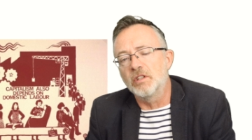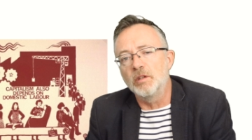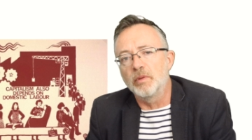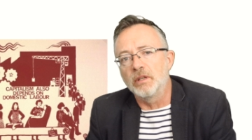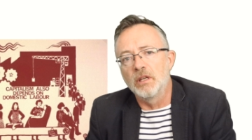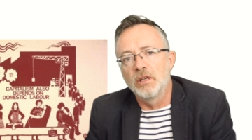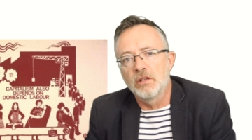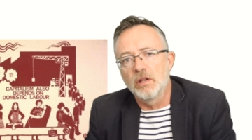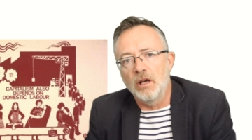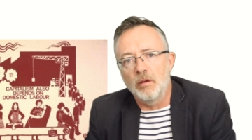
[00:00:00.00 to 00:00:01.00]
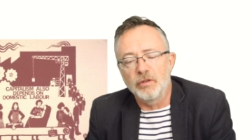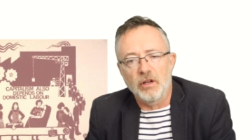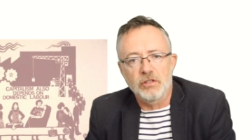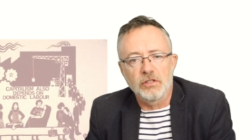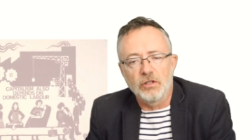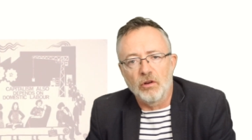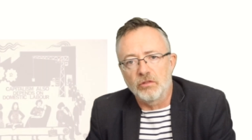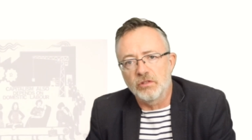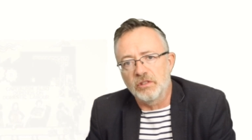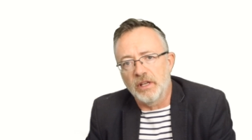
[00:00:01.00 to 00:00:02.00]
keeping uh, production
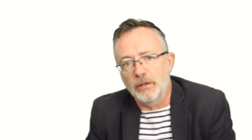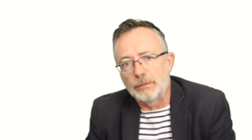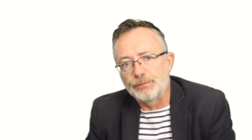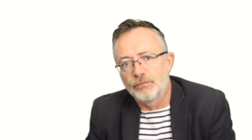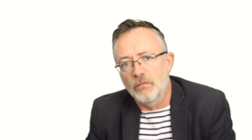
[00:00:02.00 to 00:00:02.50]
costs down.